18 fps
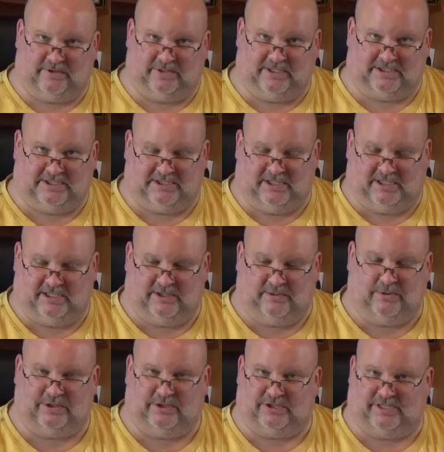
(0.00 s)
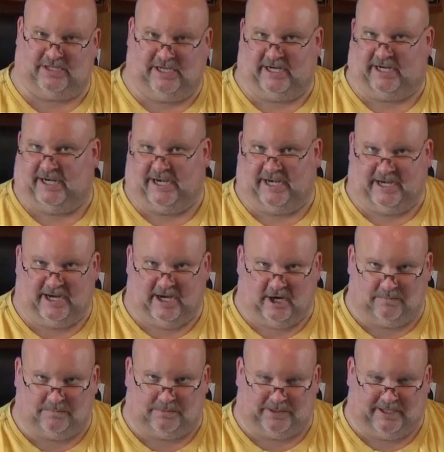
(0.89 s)
that you see on any
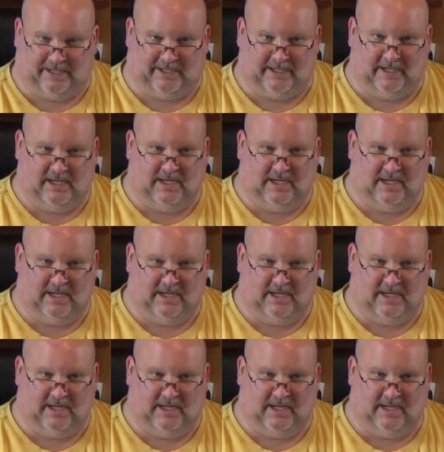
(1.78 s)
airplane.